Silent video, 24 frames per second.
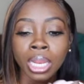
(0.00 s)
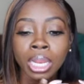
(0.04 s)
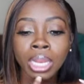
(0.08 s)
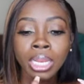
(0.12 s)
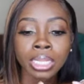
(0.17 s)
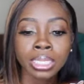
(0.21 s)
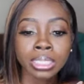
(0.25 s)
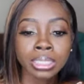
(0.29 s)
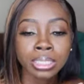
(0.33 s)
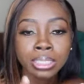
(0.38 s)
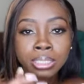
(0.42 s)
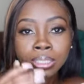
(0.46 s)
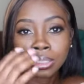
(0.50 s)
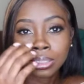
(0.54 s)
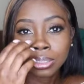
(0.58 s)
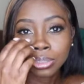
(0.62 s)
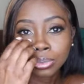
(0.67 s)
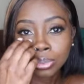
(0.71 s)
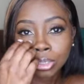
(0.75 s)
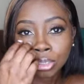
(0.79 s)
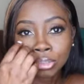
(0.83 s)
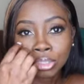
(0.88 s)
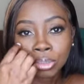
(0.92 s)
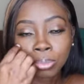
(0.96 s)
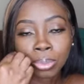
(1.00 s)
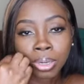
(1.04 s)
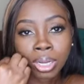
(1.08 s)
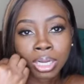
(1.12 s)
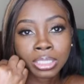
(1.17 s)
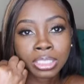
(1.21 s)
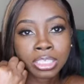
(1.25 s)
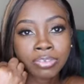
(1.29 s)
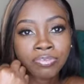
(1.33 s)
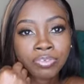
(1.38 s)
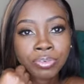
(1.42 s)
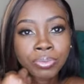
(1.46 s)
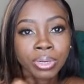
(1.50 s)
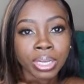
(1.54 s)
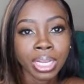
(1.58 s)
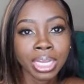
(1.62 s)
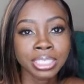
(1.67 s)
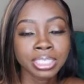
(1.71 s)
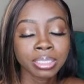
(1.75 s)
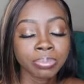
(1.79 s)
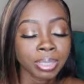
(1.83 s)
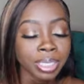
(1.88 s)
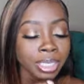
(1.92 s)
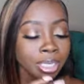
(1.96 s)
Links in the description box if you would
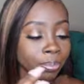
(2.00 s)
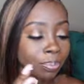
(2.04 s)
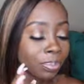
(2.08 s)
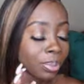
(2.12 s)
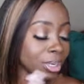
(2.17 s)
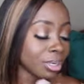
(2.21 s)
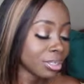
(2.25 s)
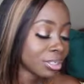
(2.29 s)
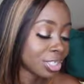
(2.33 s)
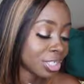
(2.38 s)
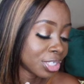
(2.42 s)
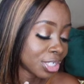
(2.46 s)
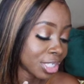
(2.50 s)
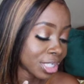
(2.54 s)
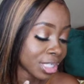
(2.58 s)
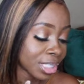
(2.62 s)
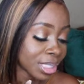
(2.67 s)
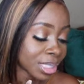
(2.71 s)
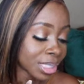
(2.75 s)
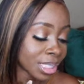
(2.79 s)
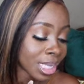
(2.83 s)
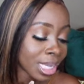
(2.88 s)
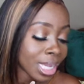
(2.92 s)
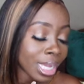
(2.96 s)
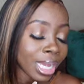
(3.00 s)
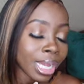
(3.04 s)
like to make a purchase.